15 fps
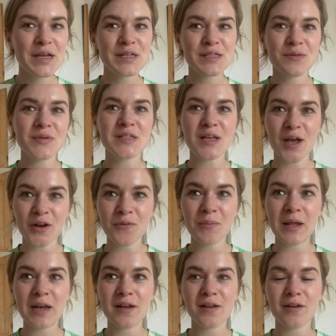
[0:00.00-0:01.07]
So it's kind of
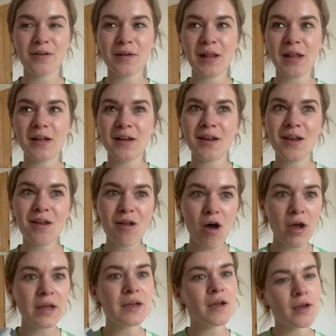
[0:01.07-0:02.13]
been
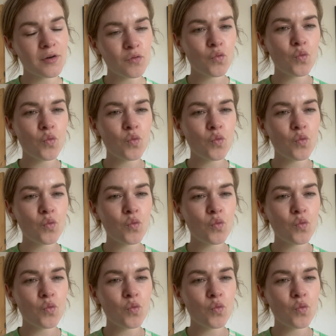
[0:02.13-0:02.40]
light kind of